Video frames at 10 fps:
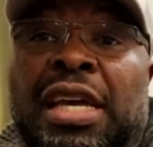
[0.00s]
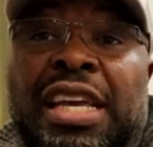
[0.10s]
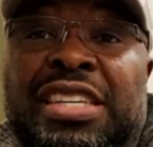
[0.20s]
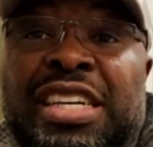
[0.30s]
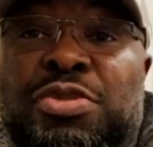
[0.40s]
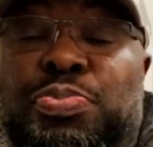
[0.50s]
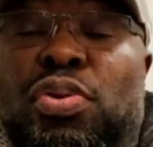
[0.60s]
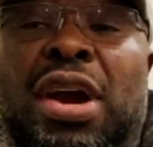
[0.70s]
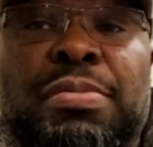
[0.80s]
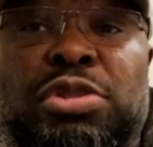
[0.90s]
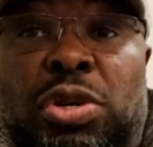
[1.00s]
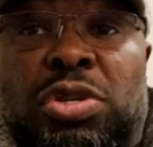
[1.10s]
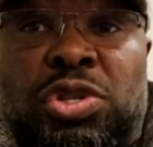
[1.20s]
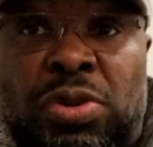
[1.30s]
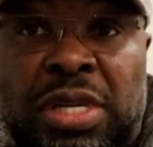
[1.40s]
He's in his prime,
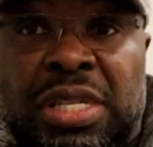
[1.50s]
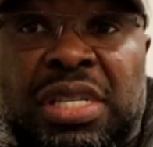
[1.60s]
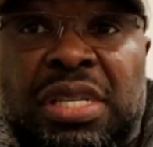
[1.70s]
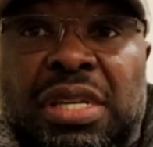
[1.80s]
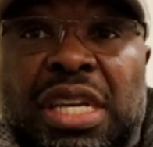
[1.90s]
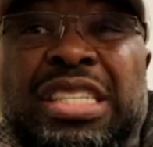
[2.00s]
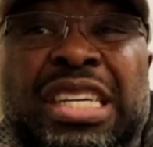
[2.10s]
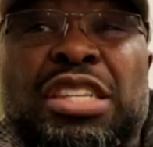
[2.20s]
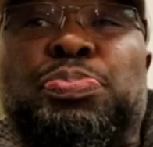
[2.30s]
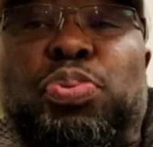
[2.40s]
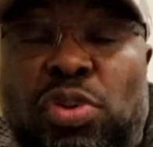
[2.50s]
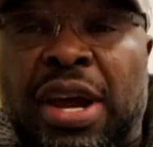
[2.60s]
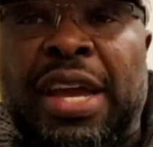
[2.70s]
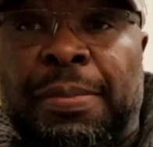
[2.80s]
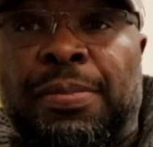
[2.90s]
Joe Joyce. He's in his
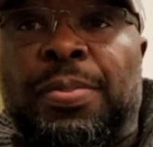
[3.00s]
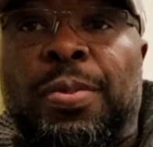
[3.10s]
prime.